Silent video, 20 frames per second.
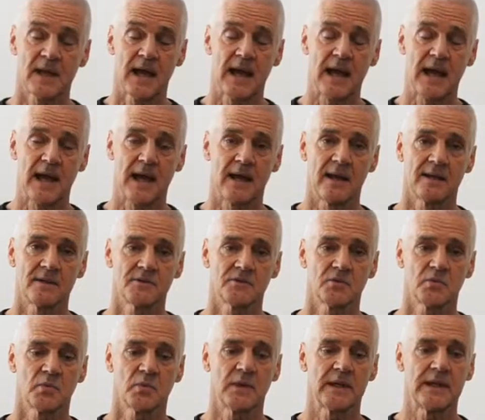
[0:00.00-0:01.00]
And
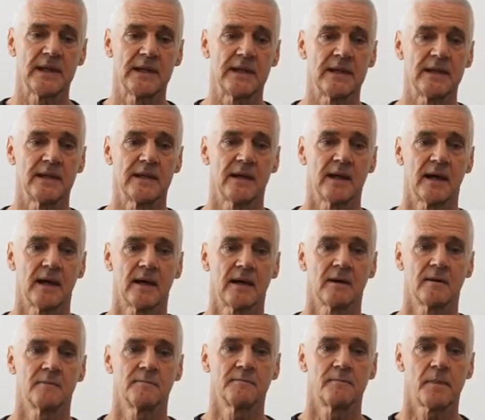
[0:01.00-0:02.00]
we
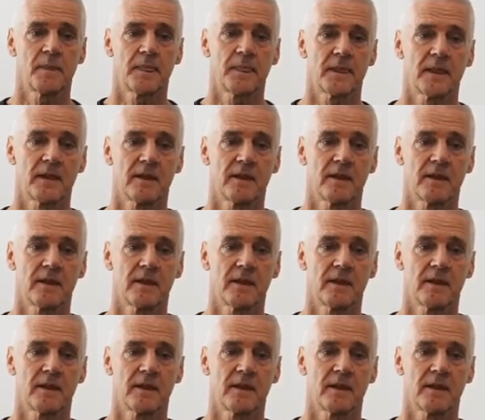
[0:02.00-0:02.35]
um,